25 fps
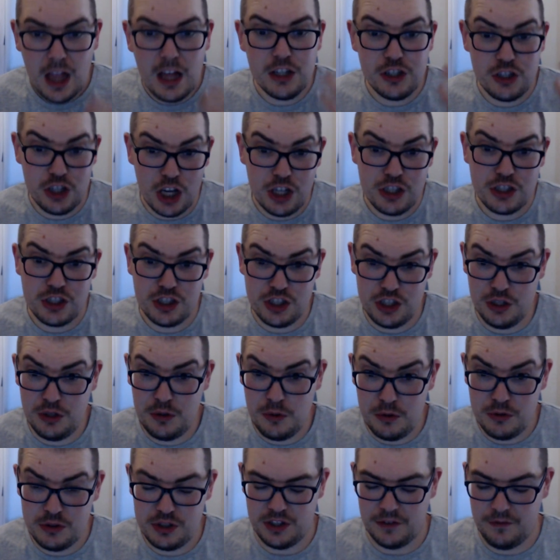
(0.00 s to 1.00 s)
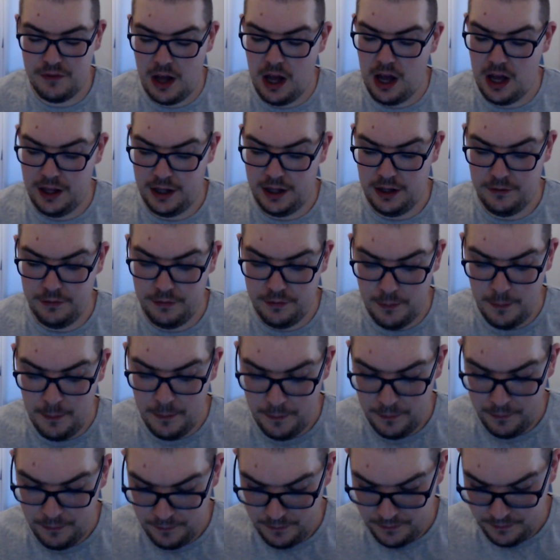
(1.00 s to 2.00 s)
just to survive
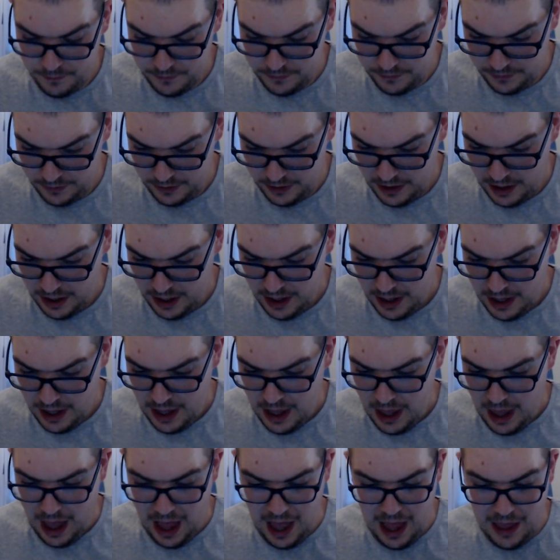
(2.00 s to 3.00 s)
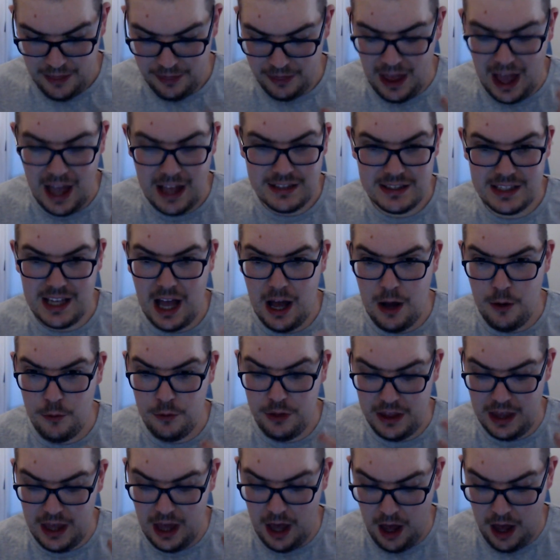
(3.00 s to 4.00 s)
and that's how
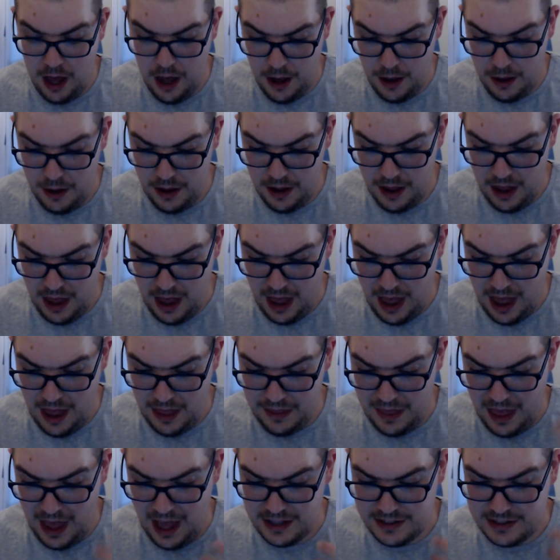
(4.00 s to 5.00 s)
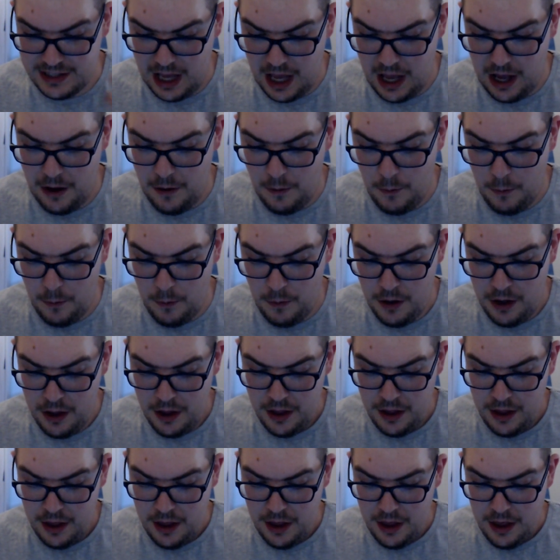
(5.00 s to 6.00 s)
the uh, and that's how
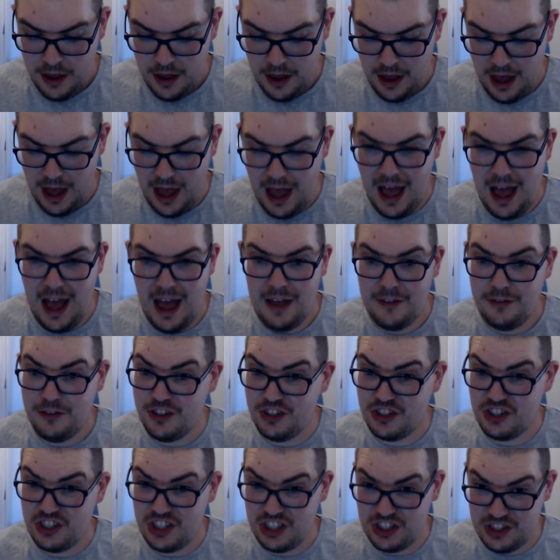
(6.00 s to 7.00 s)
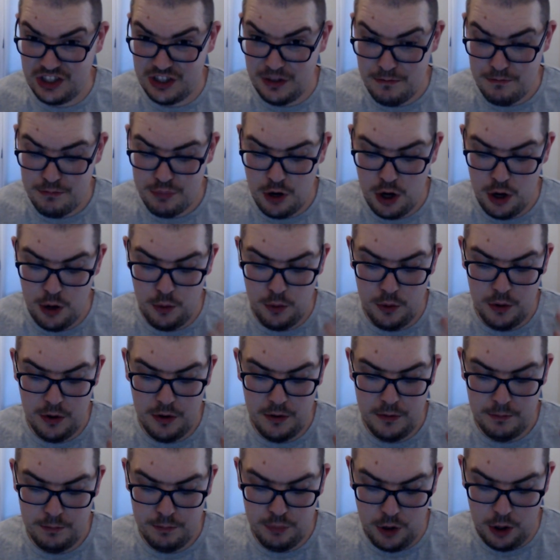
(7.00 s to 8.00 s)
the system broke,
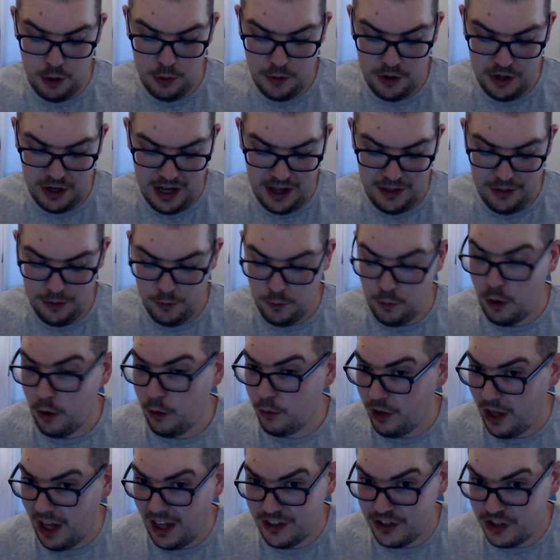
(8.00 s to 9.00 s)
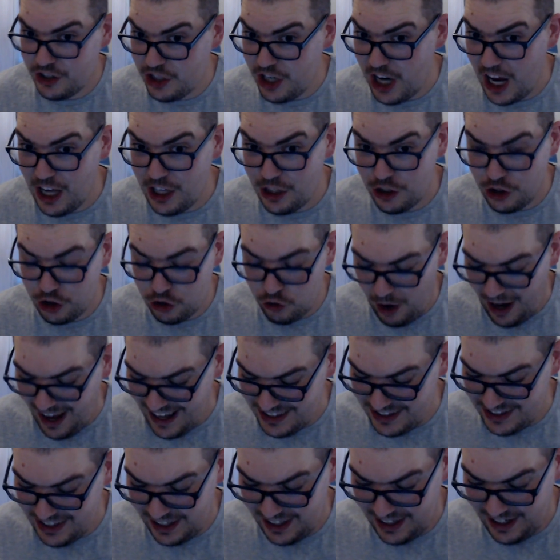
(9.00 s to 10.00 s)
broken, and the world has changed
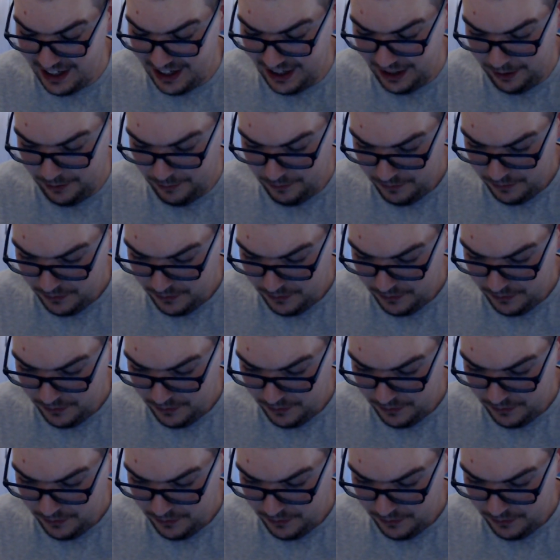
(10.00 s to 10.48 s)
drastically,